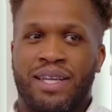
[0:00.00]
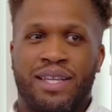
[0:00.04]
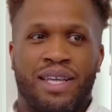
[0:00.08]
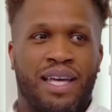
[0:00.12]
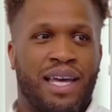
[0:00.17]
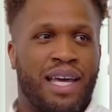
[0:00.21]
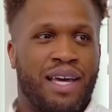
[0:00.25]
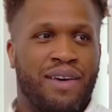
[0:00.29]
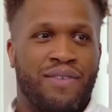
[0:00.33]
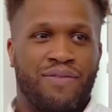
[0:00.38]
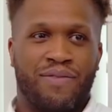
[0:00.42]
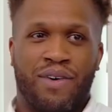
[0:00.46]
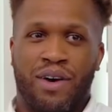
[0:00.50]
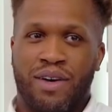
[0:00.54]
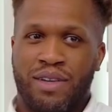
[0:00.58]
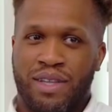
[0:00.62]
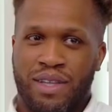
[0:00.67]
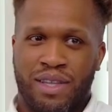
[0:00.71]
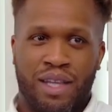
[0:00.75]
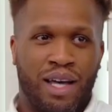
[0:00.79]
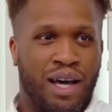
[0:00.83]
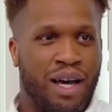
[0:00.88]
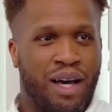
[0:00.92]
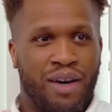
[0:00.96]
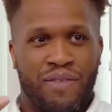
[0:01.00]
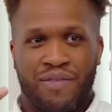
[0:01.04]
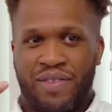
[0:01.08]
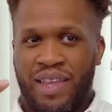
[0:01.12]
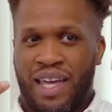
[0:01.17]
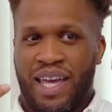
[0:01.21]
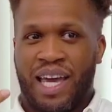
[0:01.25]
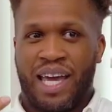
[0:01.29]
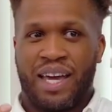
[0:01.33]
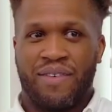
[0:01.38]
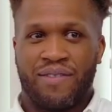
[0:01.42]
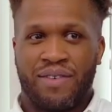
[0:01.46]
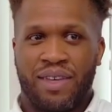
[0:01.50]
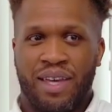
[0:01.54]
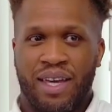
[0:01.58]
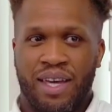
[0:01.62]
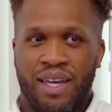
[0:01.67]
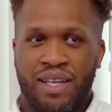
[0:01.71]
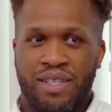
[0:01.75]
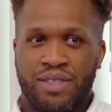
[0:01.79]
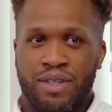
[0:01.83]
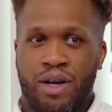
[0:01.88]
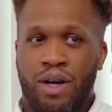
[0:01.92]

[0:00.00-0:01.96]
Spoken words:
they fall in love, they have kids.